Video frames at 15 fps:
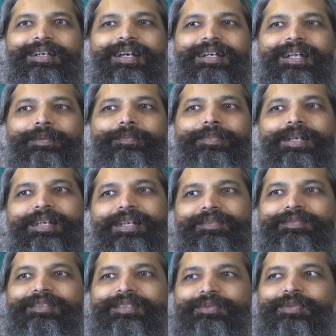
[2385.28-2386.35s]
And I
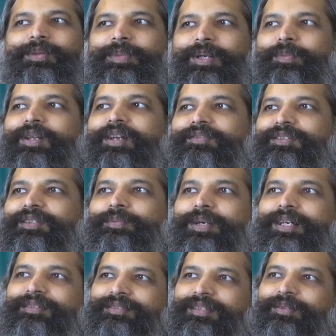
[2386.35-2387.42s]
believe this will be one of the
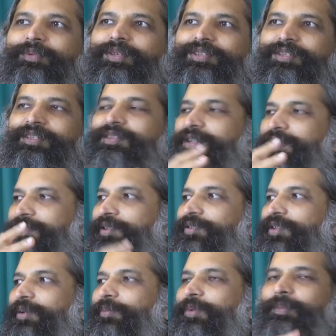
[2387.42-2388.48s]
ways in which the
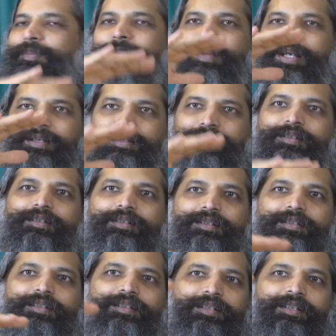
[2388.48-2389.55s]
transition will be made
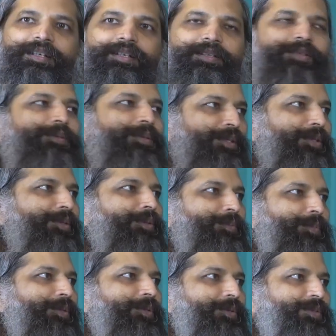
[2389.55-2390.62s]
into a new
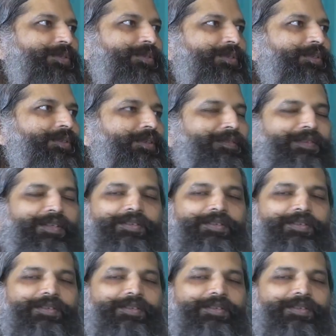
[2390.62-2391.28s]
approach of